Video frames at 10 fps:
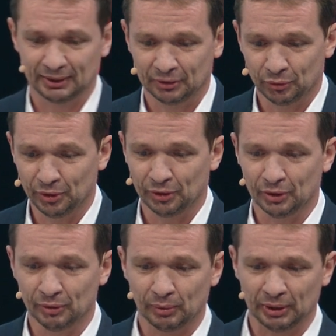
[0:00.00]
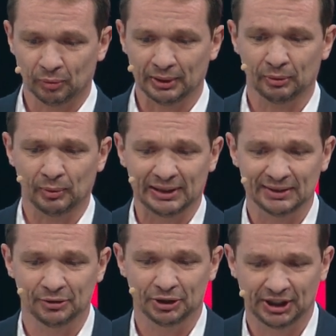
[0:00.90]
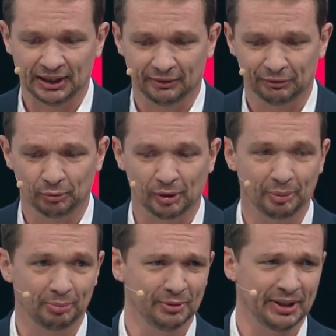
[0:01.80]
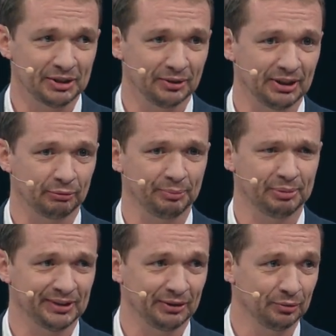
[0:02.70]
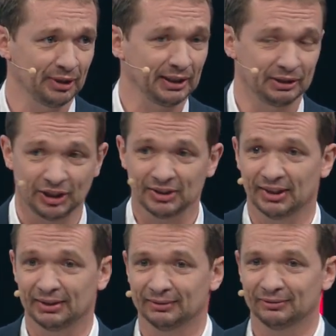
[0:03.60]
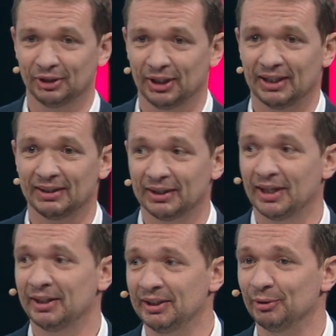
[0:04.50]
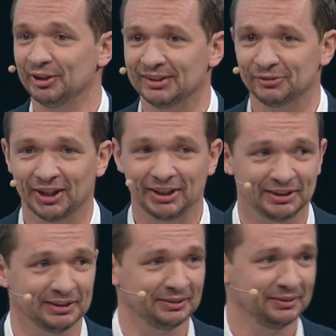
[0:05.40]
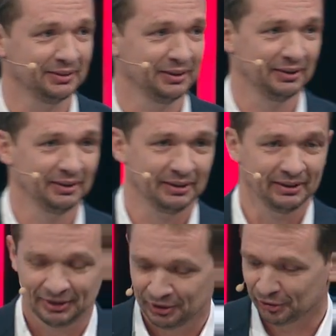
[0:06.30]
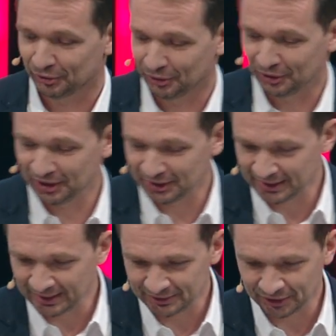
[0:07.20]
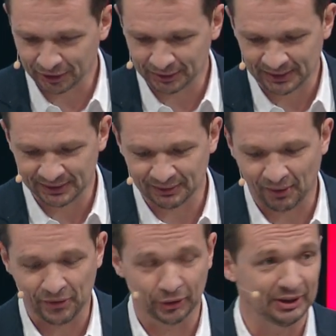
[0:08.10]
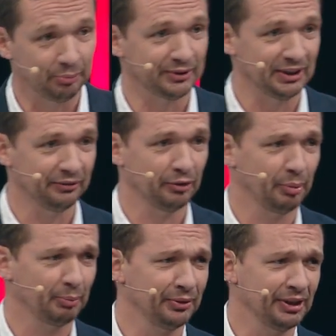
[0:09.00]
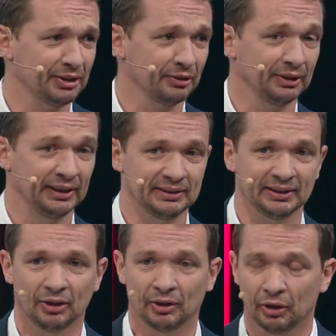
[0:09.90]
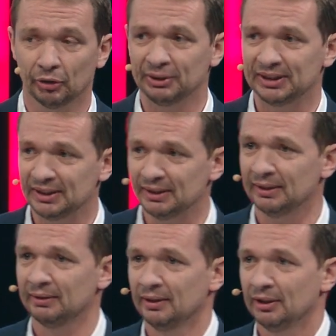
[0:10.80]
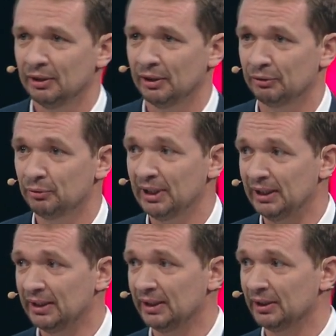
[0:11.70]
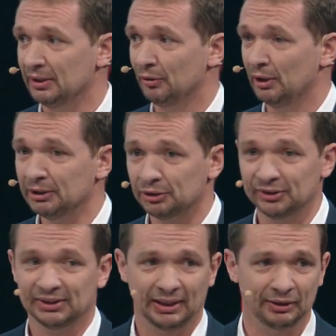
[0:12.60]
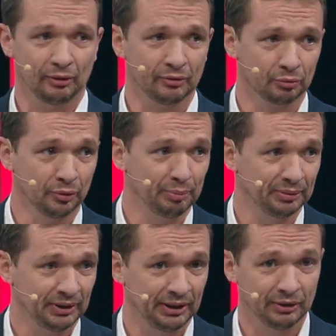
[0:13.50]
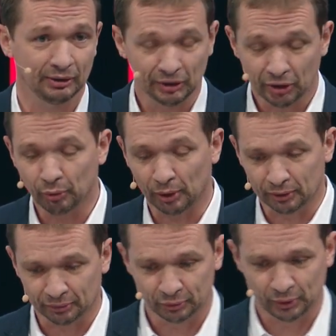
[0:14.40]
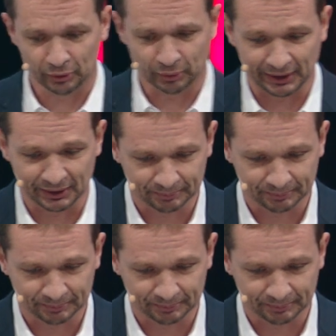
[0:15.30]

do you know? What is the share of the world population they represent today, Gen Z? Anybody has an idea? So the answer is 30% of the population. It's already today the largest adult group in the world, worldwide.